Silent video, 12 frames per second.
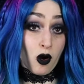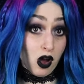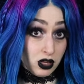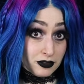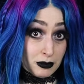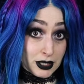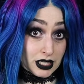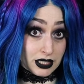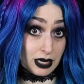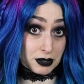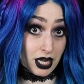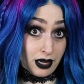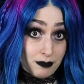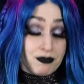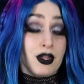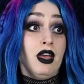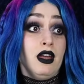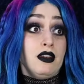all of them at the same time?
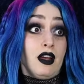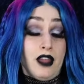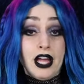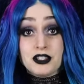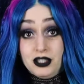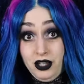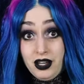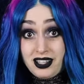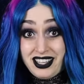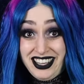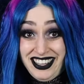Now that's a look.